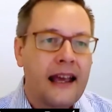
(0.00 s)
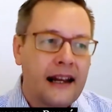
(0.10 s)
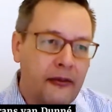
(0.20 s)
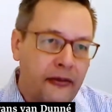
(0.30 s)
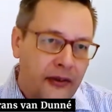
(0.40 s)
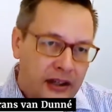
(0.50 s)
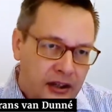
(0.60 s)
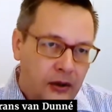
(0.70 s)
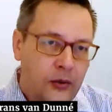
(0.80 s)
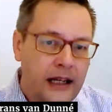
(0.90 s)
Now, for us
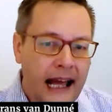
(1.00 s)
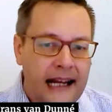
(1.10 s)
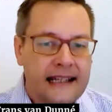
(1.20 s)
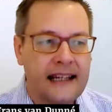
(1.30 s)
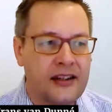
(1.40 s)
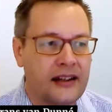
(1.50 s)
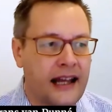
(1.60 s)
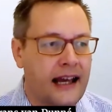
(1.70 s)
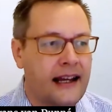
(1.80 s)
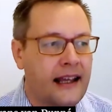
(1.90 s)
to do analysis on
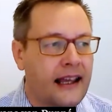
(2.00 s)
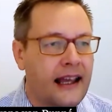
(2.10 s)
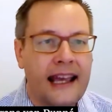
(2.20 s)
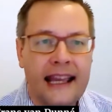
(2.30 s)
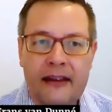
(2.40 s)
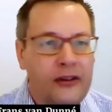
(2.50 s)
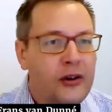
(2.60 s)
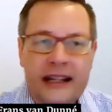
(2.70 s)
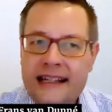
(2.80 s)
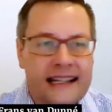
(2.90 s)
that, even though
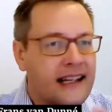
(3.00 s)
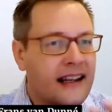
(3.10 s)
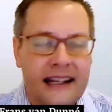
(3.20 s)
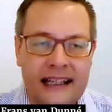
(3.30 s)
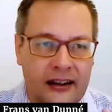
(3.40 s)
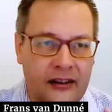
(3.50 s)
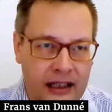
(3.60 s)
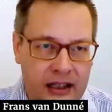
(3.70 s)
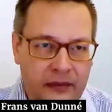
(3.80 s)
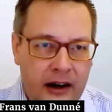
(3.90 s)
this is a lightning talk,
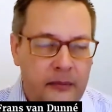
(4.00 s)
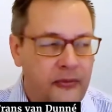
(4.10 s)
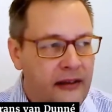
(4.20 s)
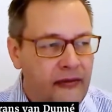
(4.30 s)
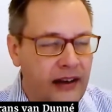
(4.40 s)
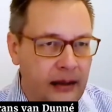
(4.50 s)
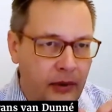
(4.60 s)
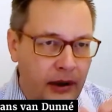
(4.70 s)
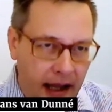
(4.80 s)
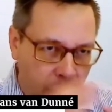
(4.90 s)
it's very briefly,
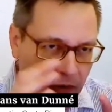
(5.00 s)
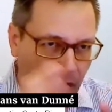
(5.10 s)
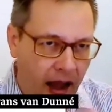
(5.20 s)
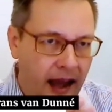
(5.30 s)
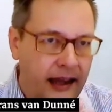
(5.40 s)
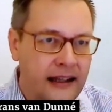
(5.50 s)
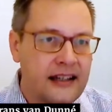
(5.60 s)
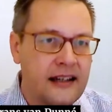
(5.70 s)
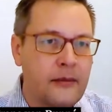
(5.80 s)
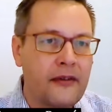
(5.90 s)
but I want to highlight
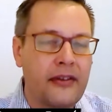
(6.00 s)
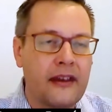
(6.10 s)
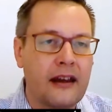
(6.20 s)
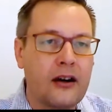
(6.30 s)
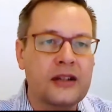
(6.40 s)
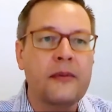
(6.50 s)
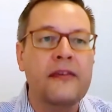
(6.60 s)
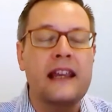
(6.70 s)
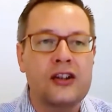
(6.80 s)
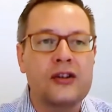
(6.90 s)
some of
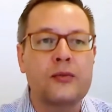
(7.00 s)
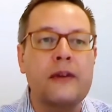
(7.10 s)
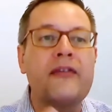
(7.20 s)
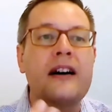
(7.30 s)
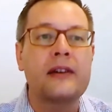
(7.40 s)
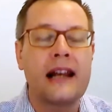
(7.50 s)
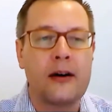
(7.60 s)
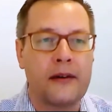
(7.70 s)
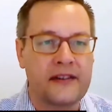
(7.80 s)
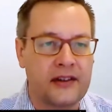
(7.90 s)
the issues we found and how
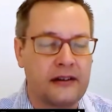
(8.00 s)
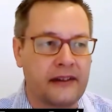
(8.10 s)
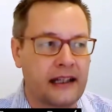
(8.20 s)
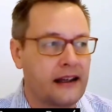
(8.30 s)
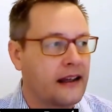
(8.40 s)
we've solved them.